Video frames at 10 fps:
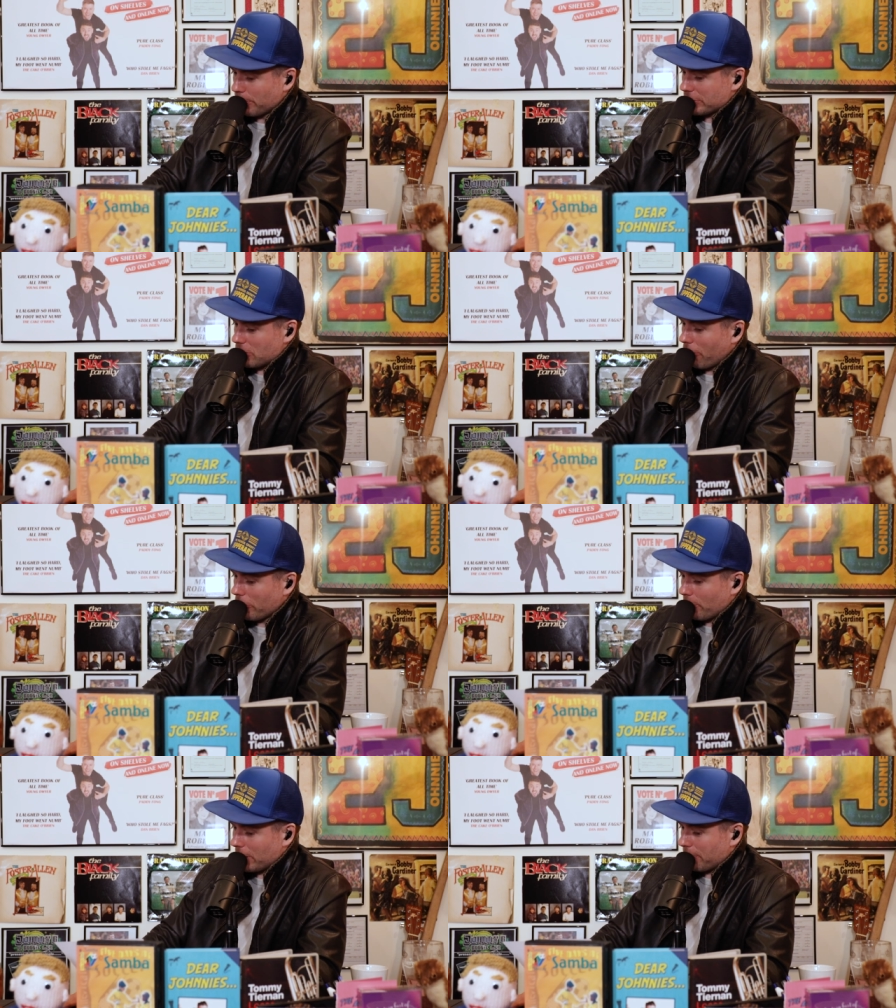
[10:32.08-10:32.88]
there was no
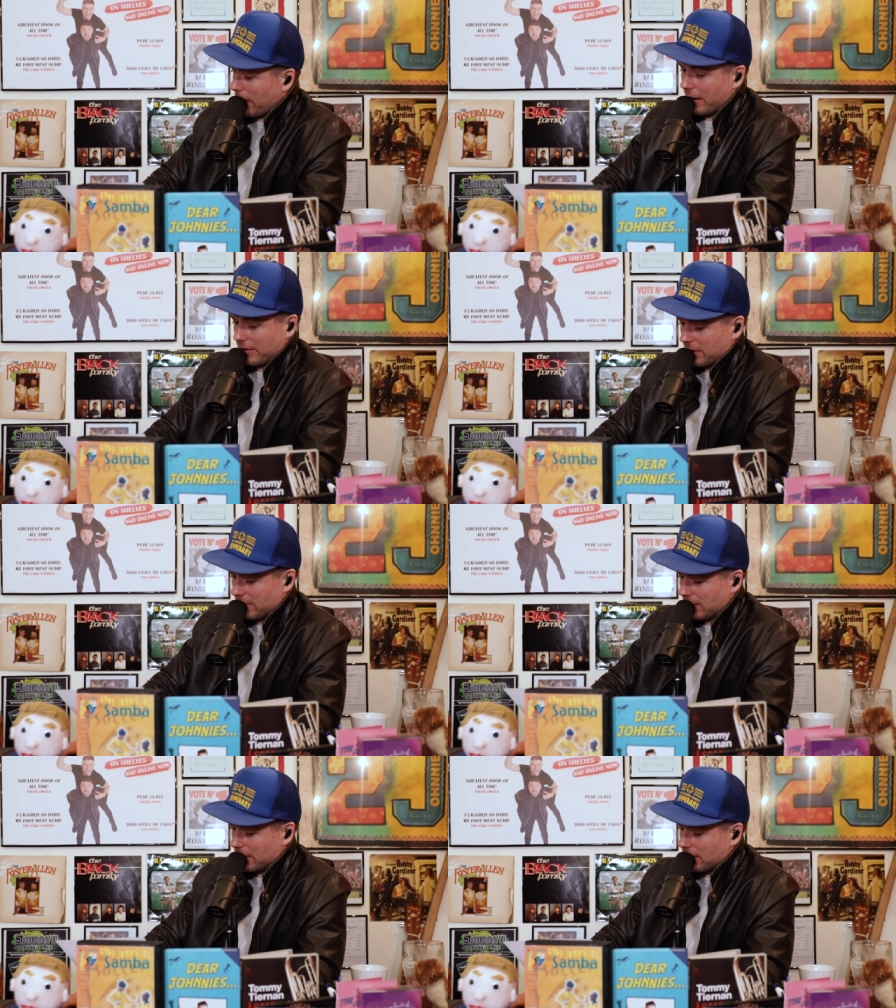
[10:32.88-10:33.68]
room in the flat
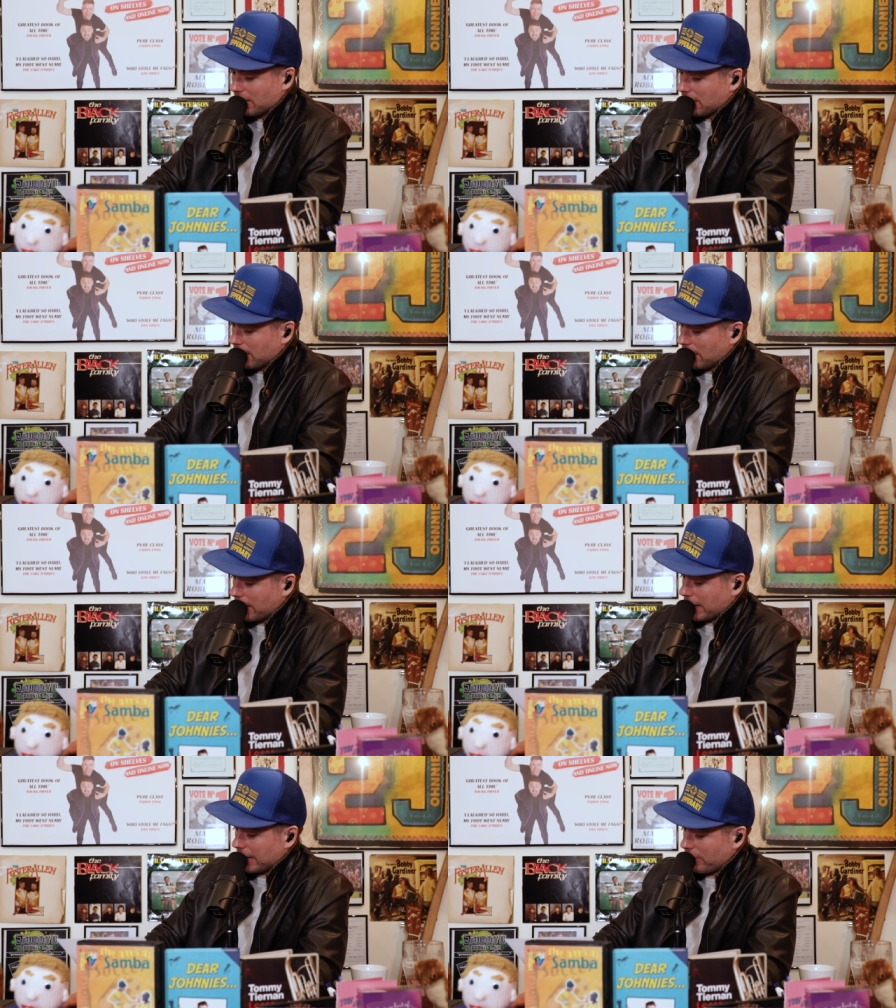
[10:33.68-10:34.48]

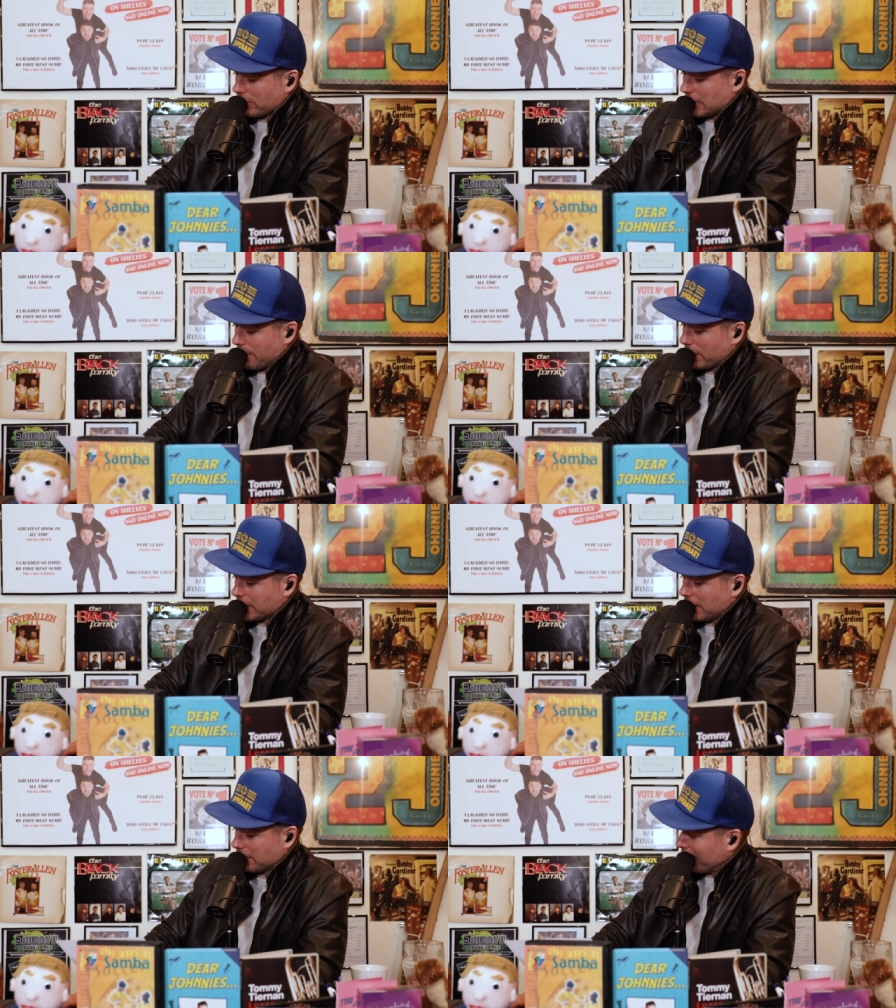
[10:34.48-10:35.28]
on account of Deborah dying